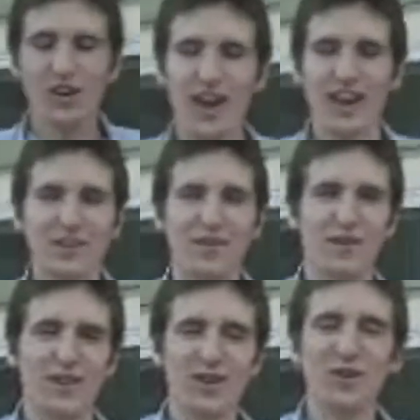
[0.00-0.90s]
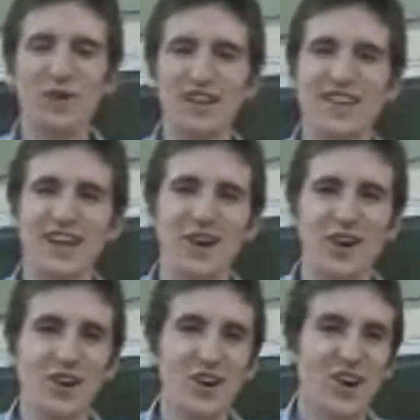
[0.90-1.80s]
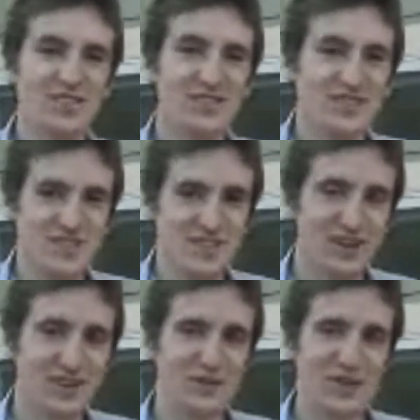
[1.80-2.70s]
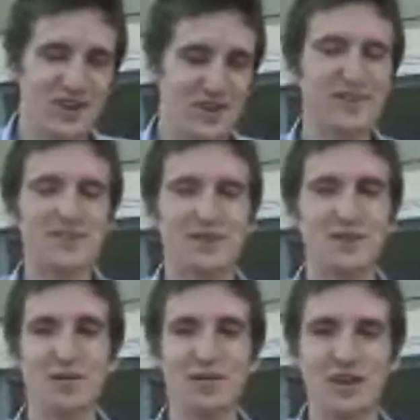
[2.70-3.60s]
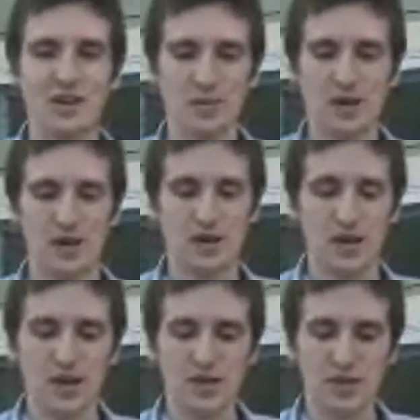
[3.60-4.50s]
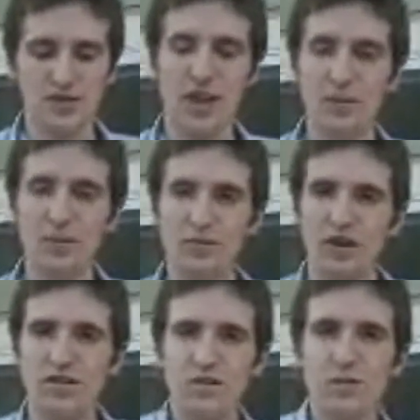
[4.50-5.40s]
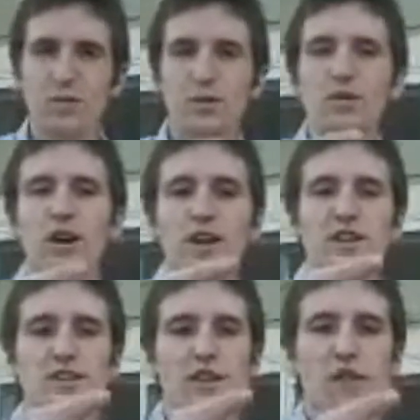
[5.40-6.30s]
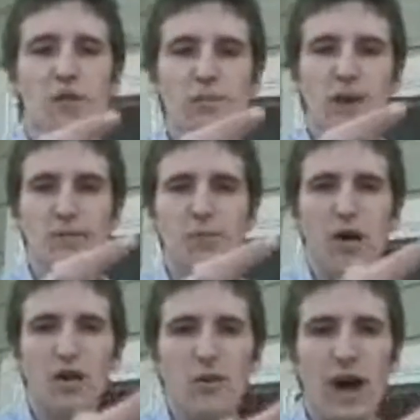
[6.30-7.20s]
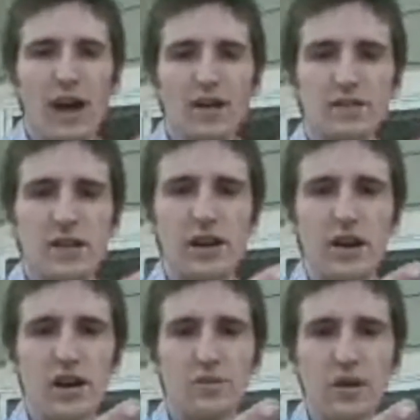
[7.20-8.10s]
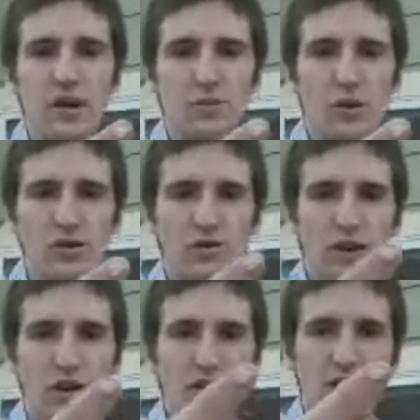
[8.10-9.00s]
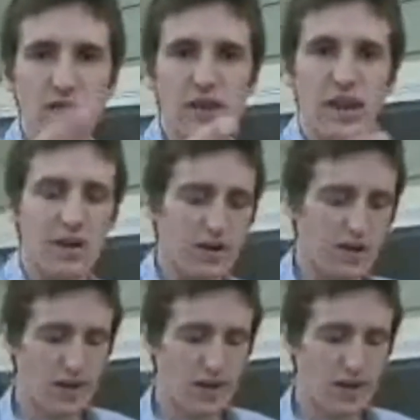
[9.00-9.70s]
at a little effect I call cards stuck to window. See what I mean in a minute. The setup is very simple. I just have a big ball of wax on my pointer finger on the nail,